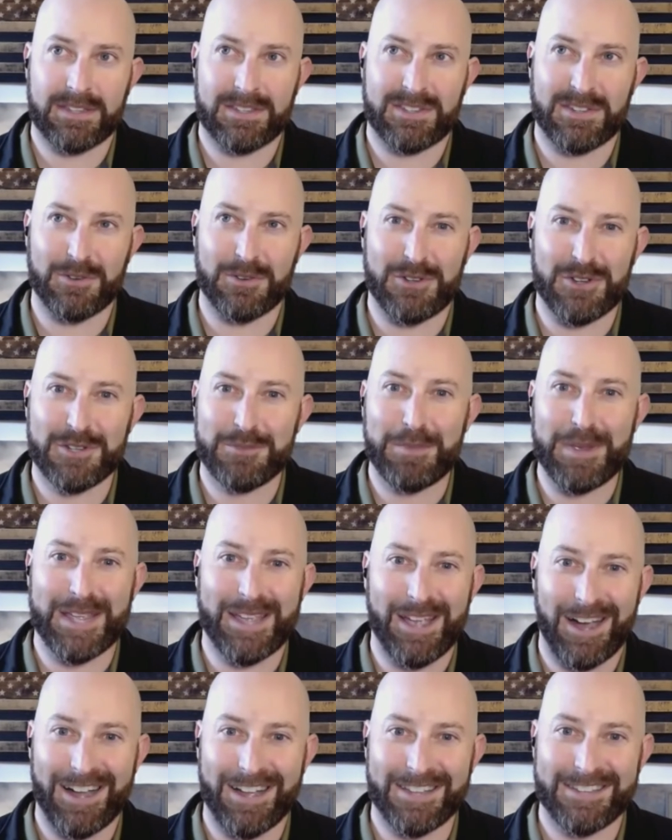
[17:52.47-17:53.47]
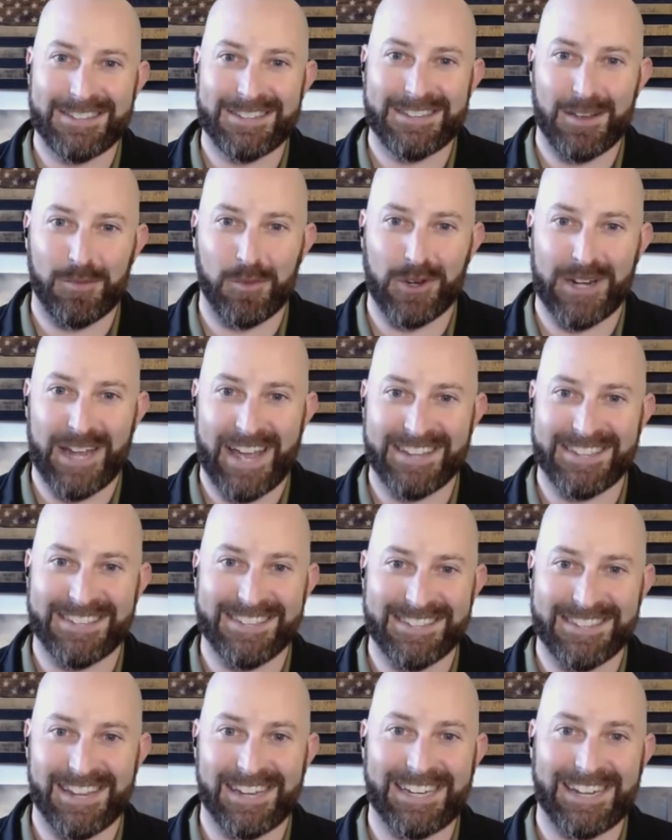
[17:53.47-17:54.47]
so just because someone
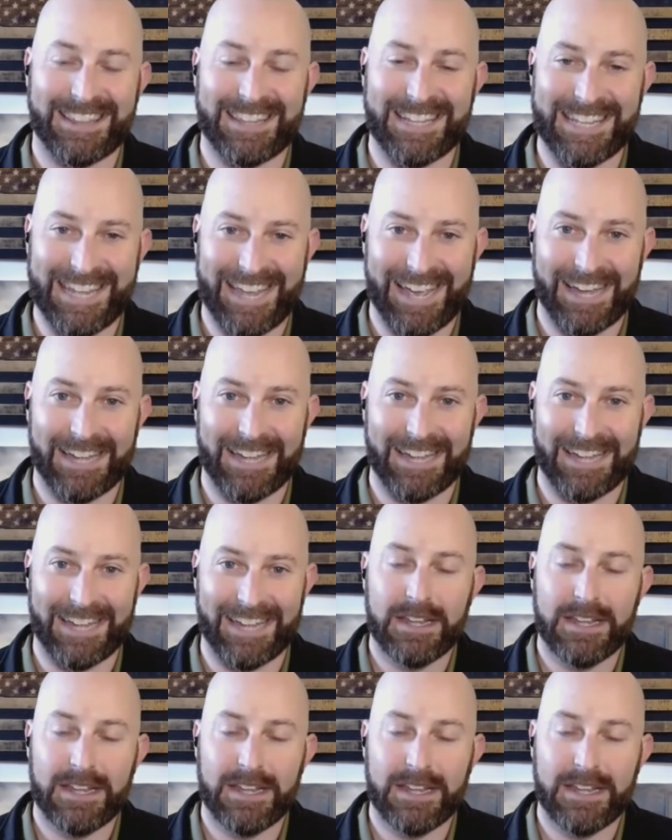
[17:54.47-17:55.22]
hasn't said anything yet,